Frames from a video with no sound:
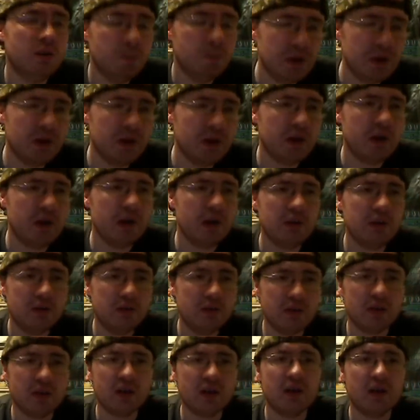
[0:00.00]
da
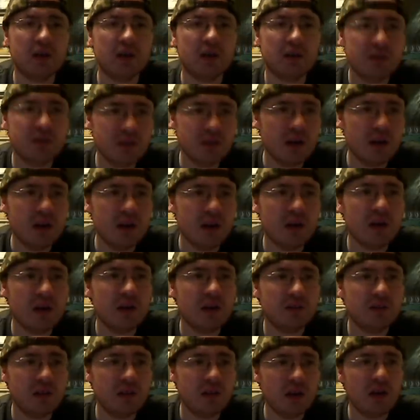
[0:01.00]
da da
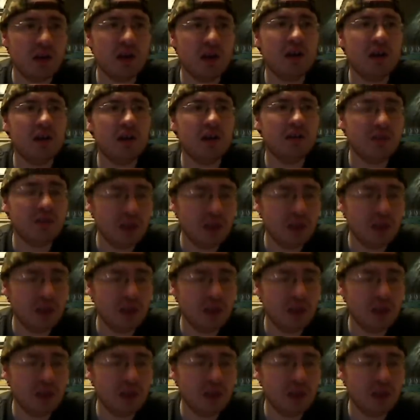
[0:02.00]
da